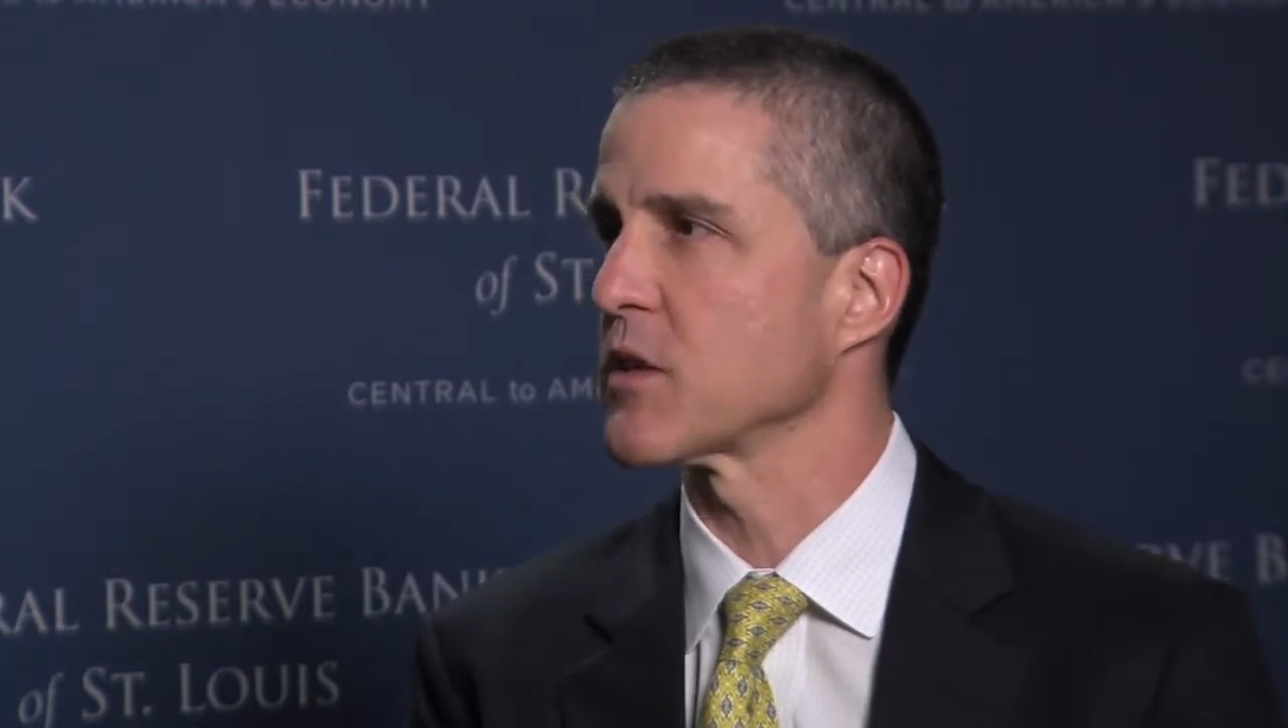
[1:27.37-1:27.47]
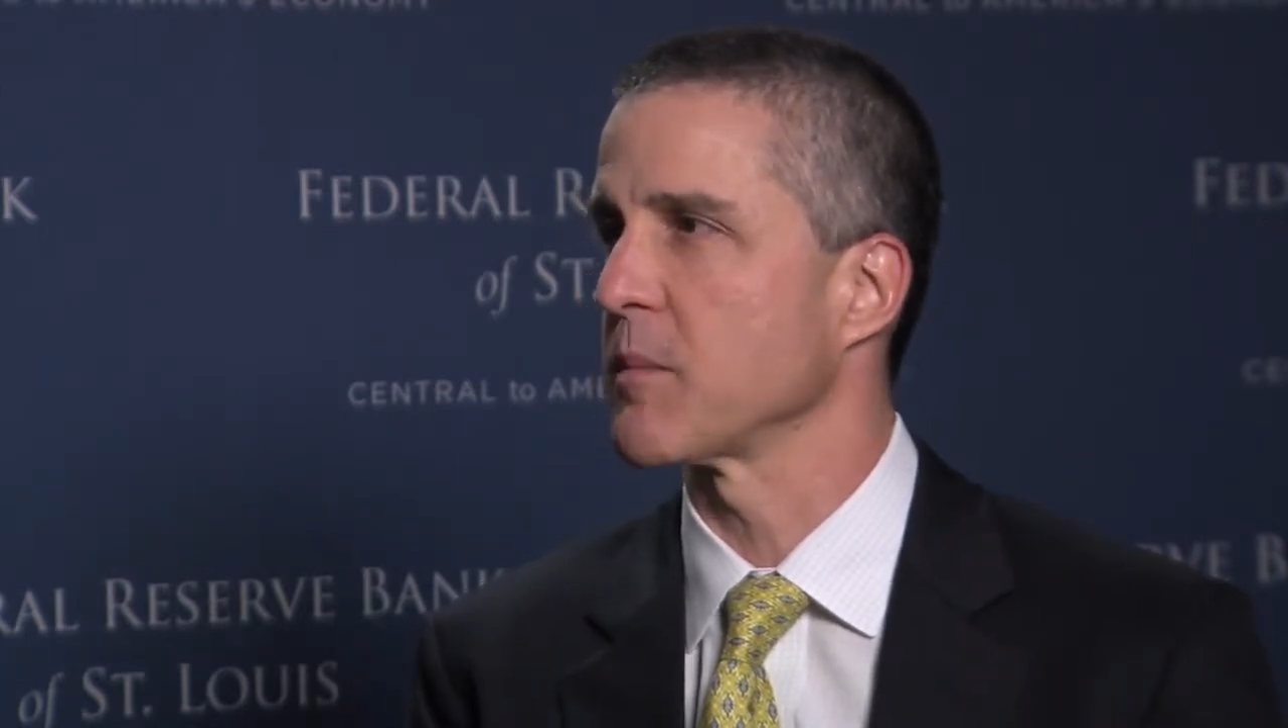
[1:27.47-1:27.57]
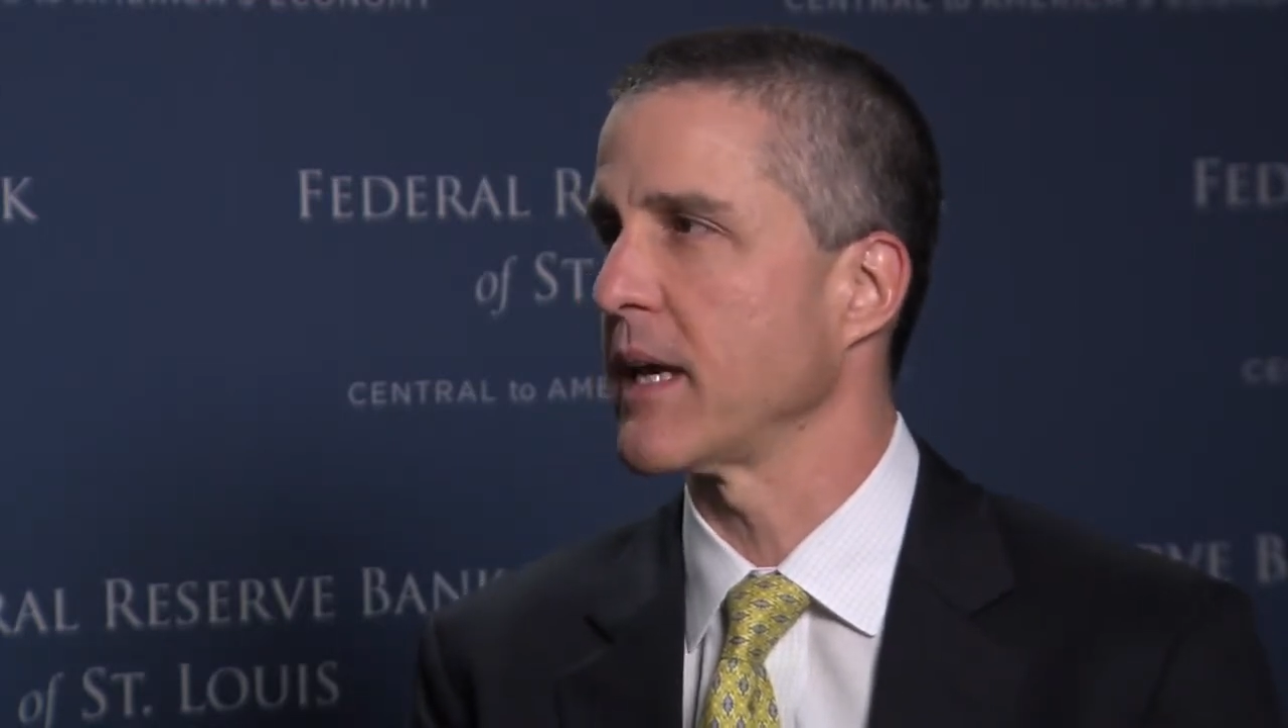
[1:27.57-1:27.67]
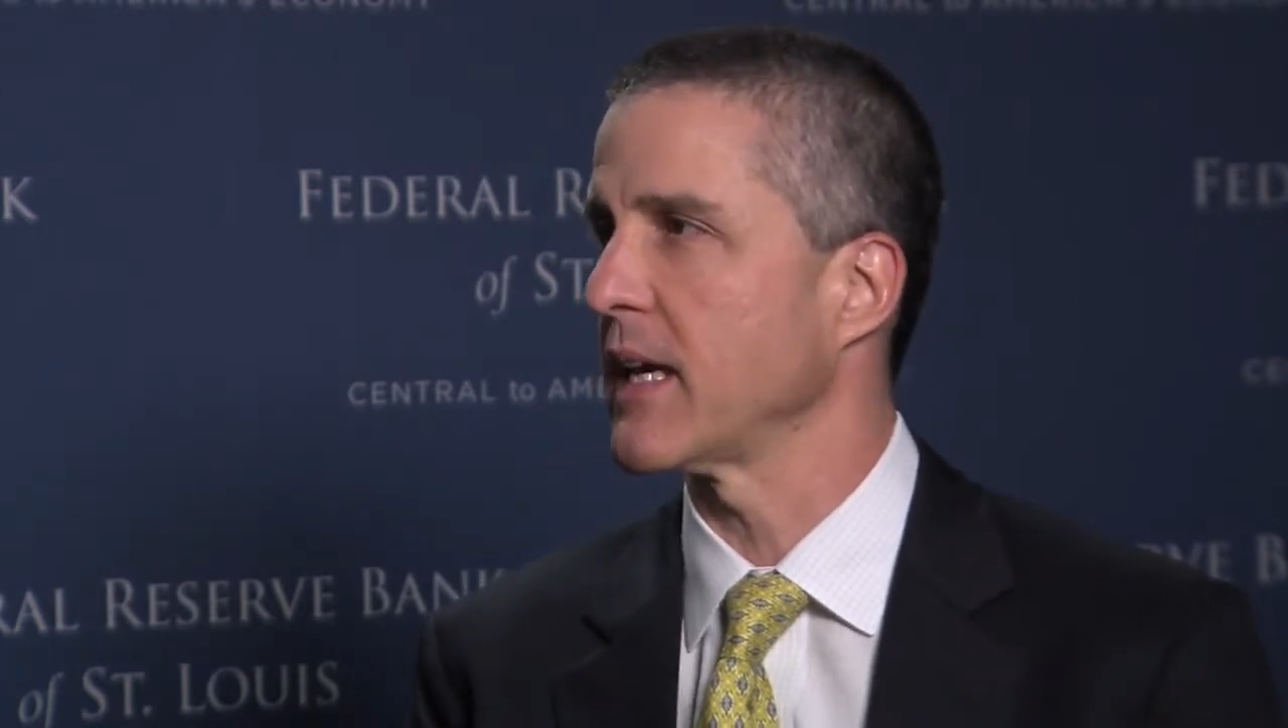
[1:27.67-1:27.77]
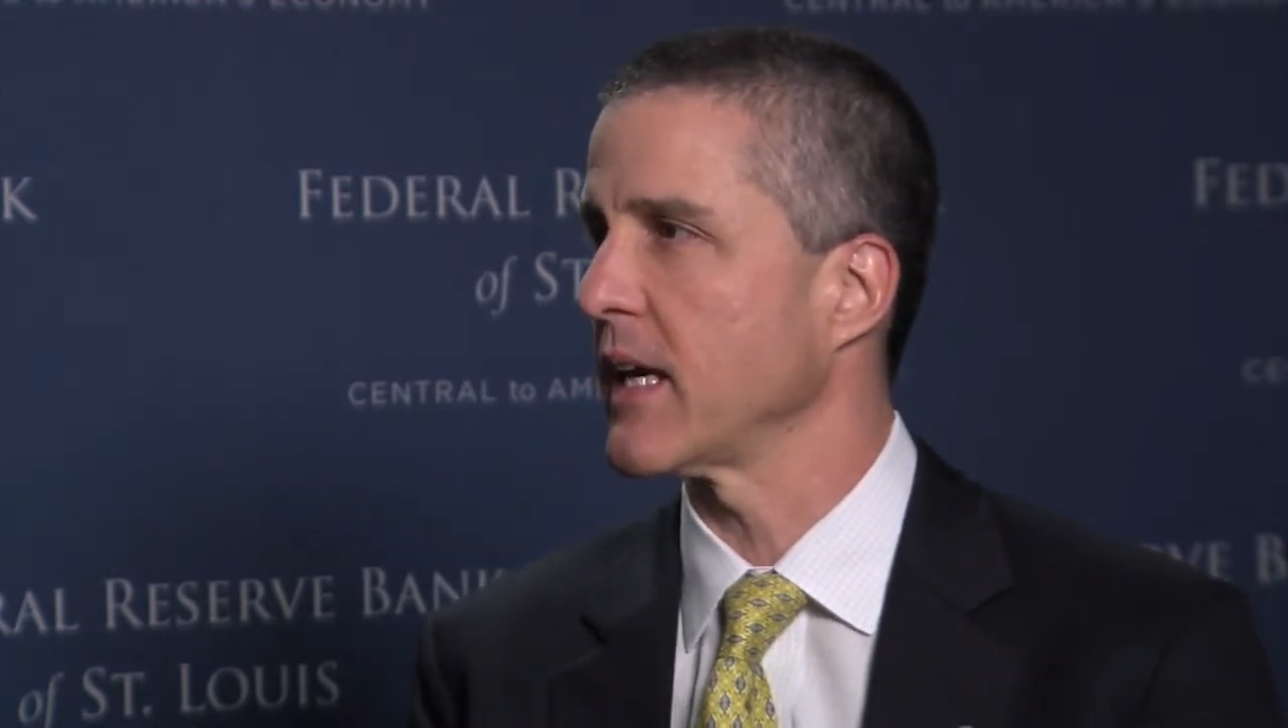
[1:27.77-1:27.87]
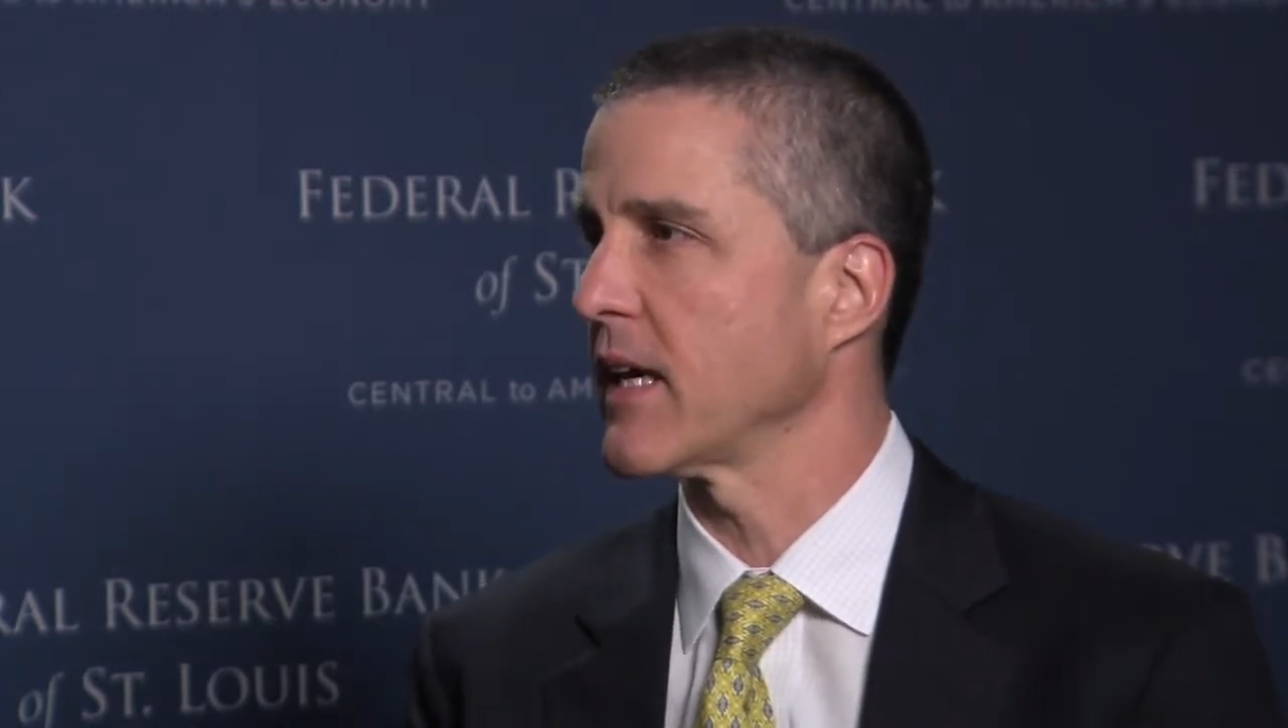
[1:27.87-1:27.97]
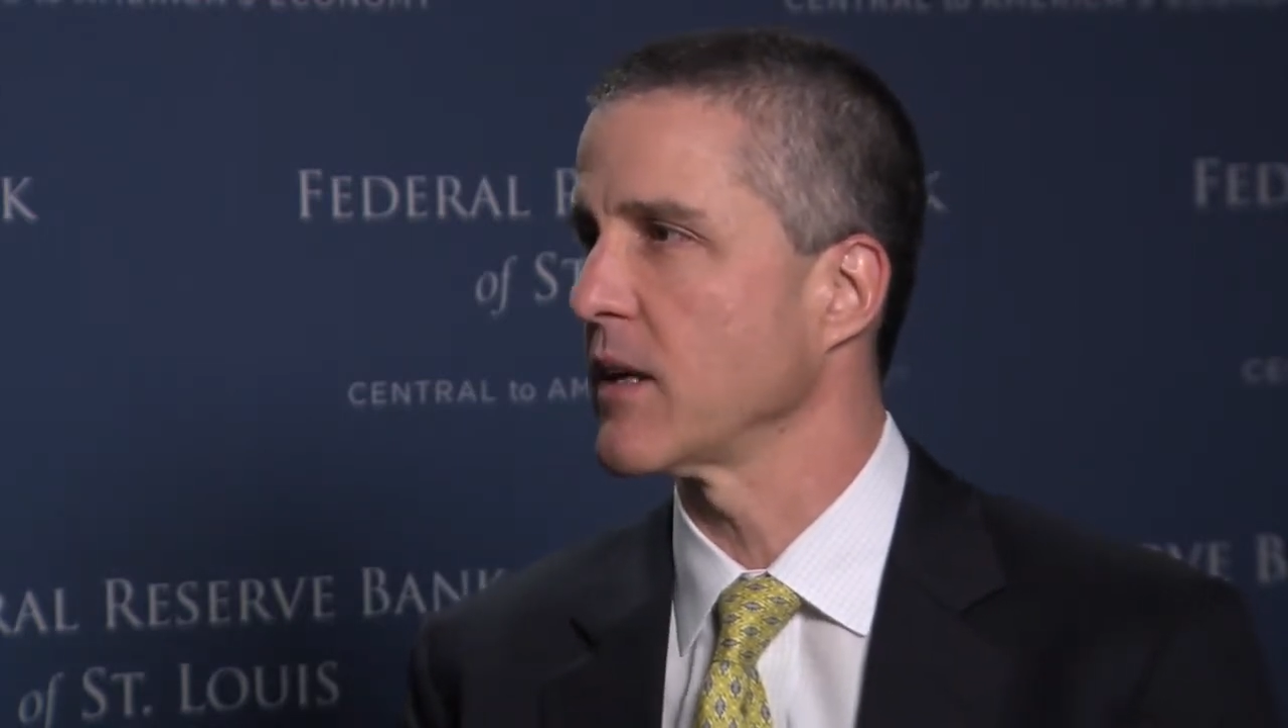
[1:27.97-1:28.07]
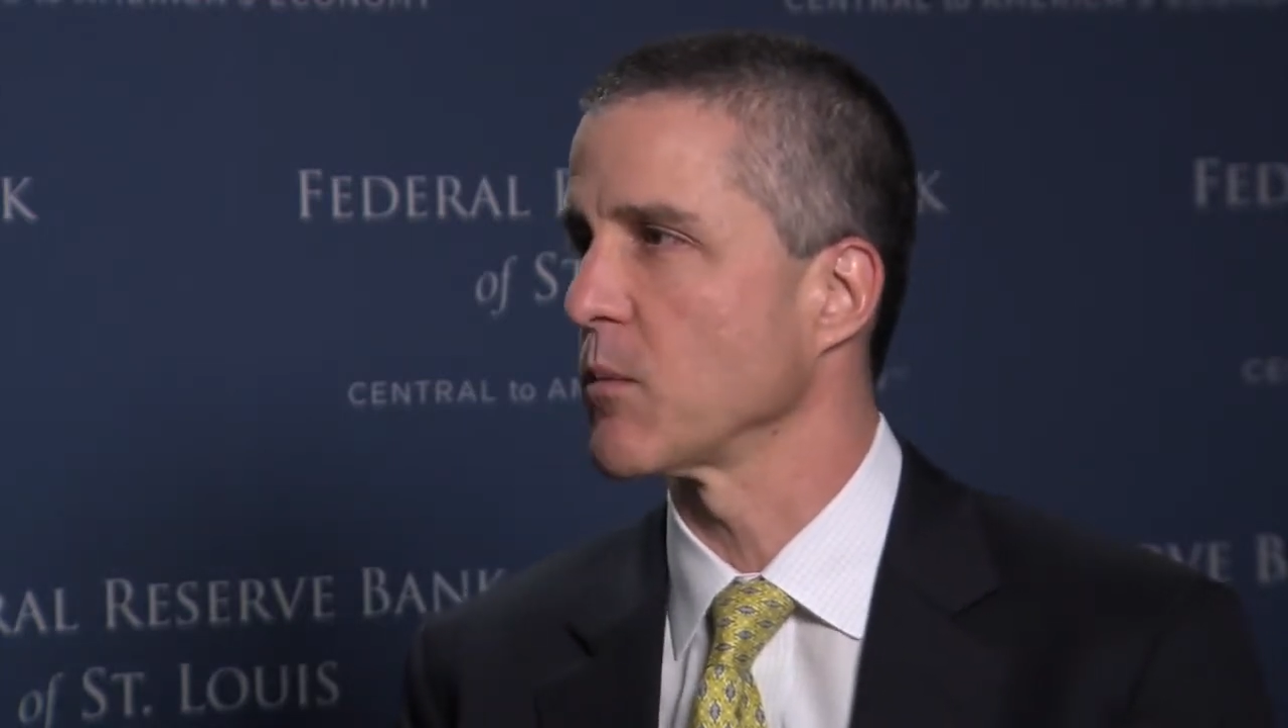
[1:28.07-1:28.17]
they're making